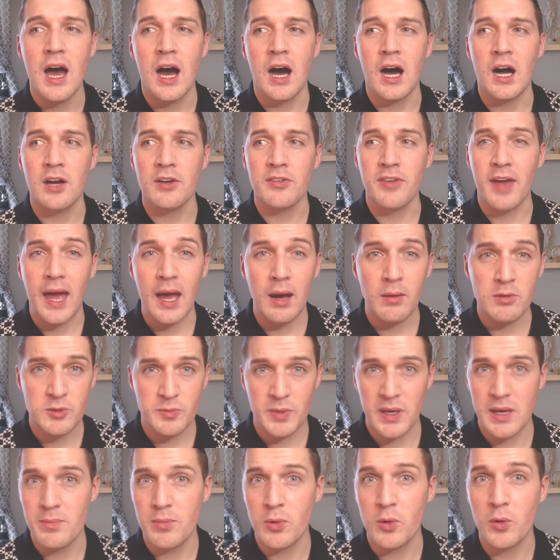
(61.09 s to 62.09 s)
I've helped
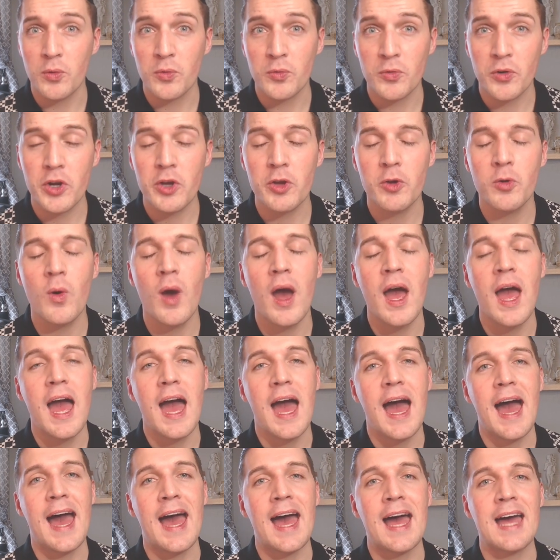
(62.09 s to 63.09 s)
people through,
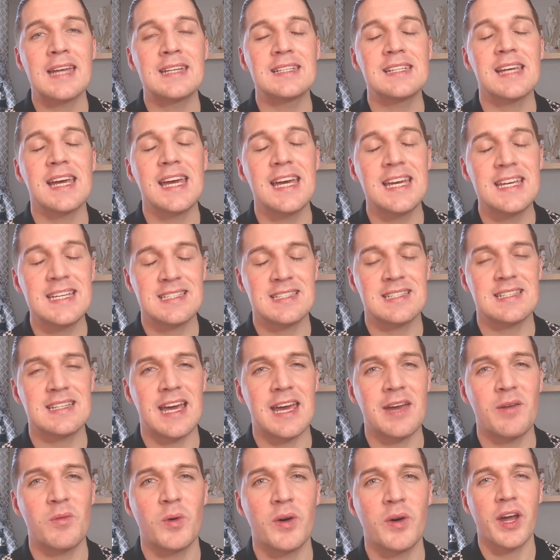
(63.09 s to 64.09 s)
and here's
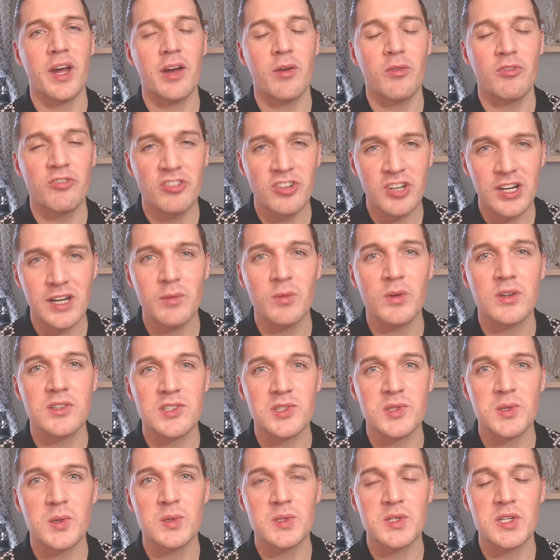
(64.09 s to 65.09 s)
today I really want
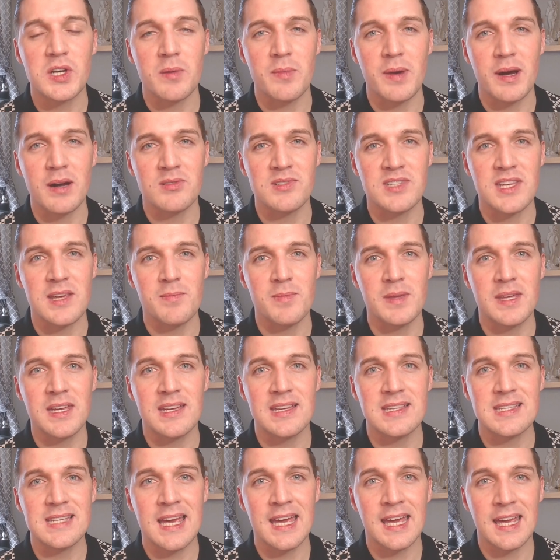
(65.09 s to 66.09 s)
to talk to you about it
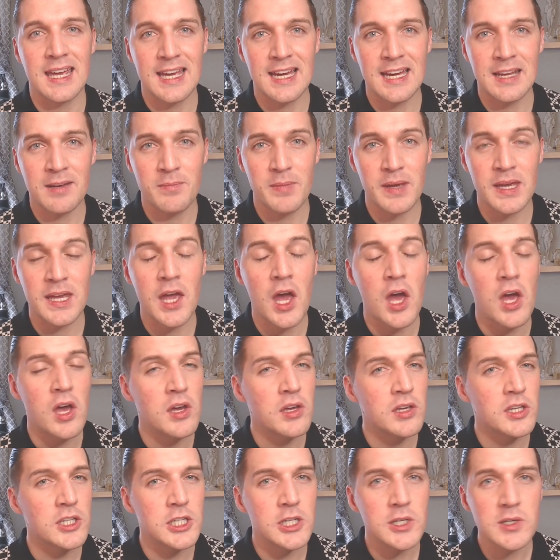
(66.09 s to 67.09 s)
because it can be
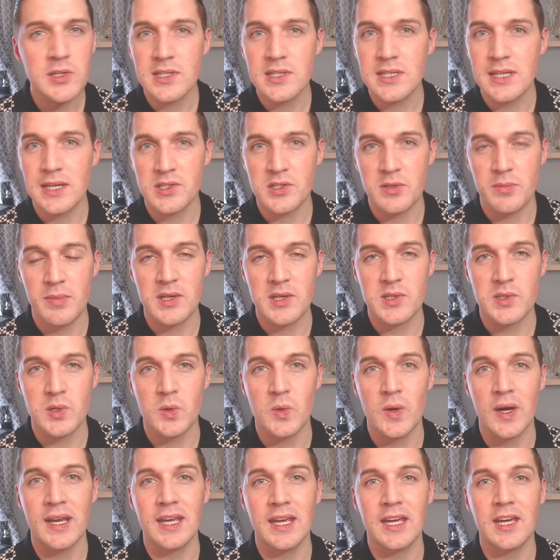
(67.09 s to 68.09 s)
hugely
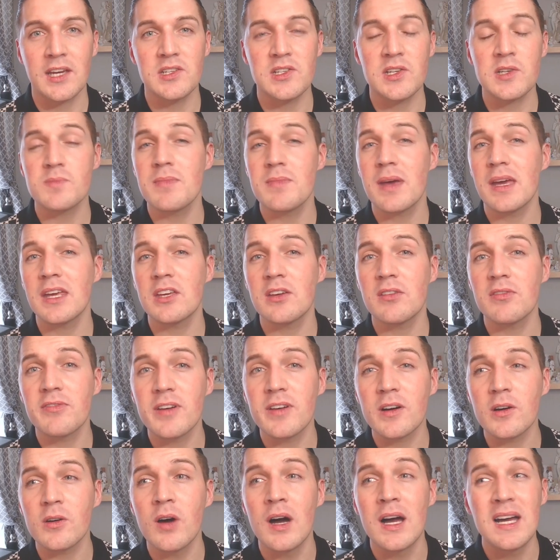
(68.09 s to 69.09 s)
detrimental, and it can just make you
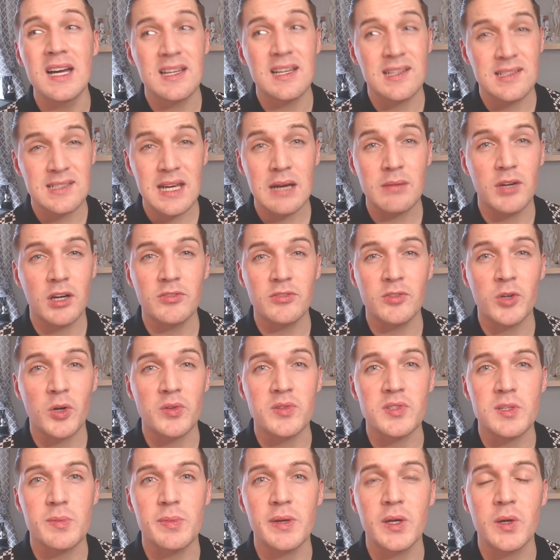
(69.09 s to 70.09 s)
feel downright
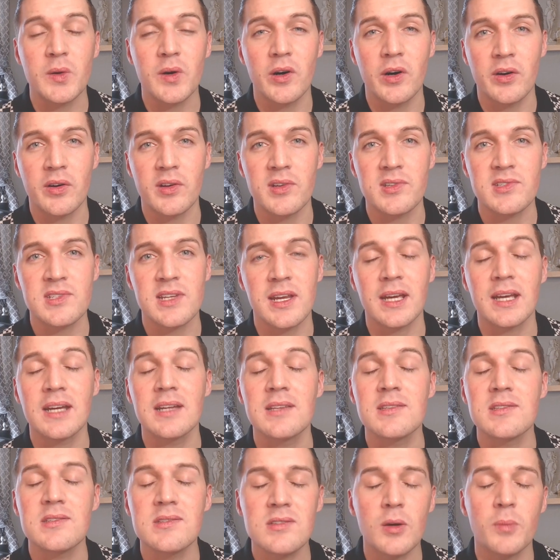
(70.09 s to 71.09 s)
rotten, to be quite honest, and it
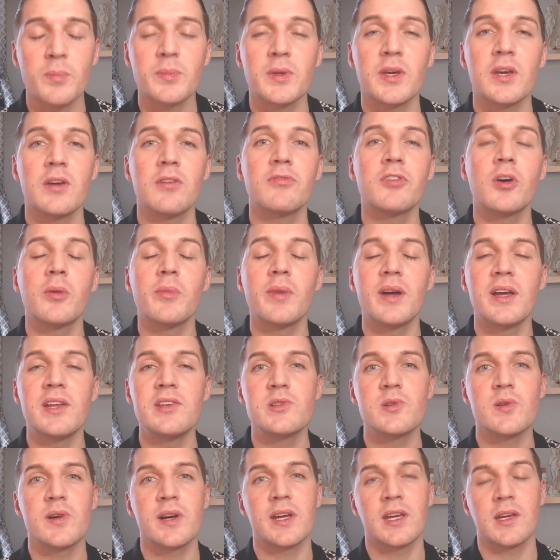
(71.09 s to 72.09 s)
can stop you from
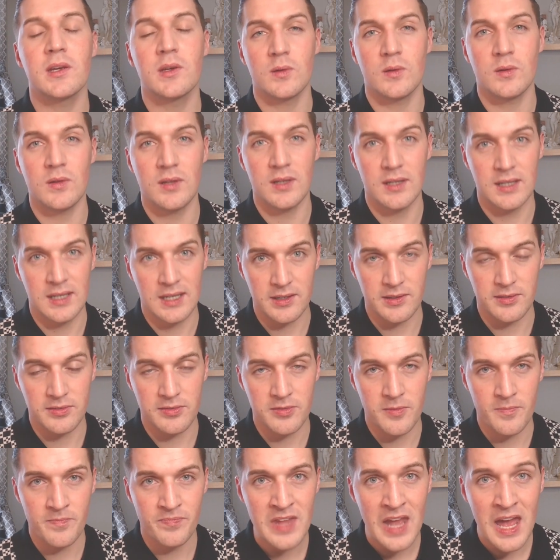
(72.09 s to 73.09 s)
enjoying your
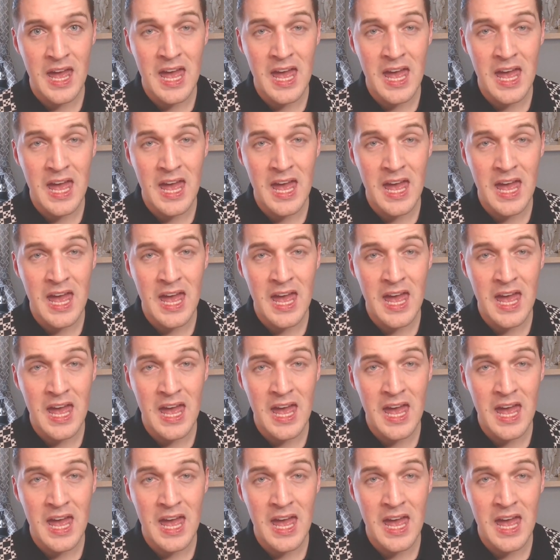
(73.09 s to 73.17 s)
life.